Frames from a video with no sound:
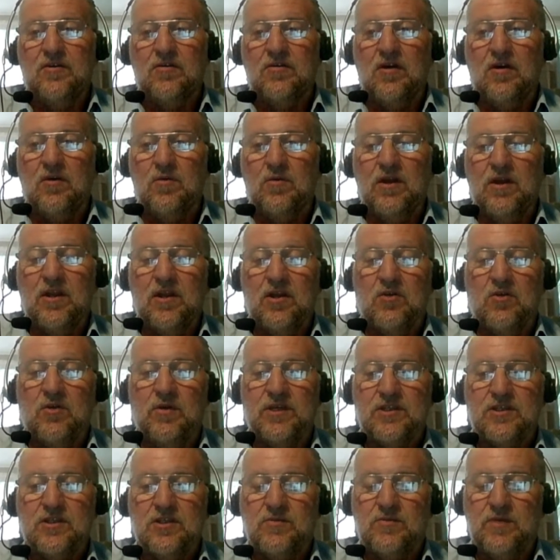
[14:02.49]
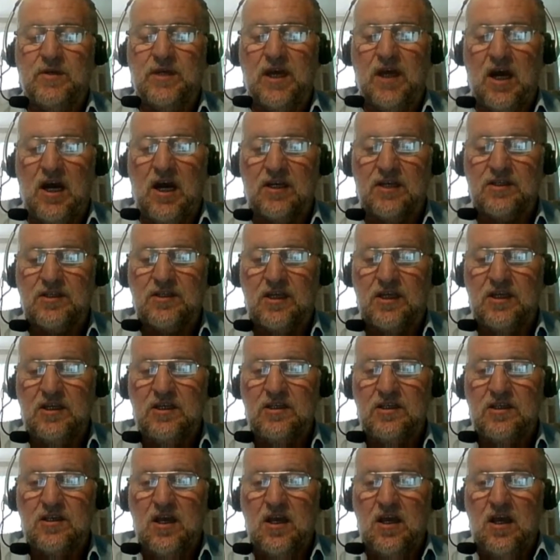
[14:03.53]
all right, one of the questions we ask
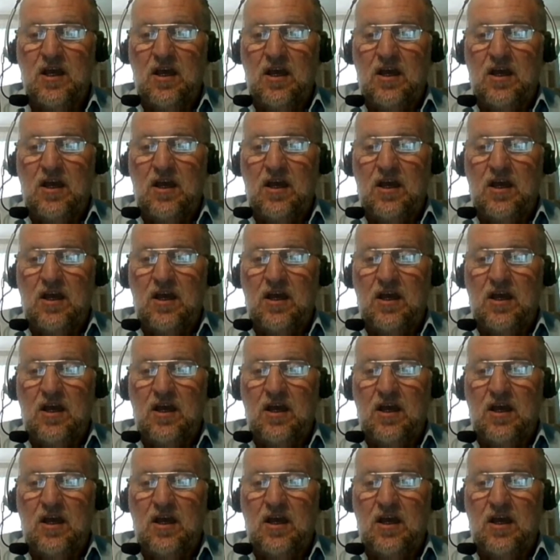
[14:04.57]
is,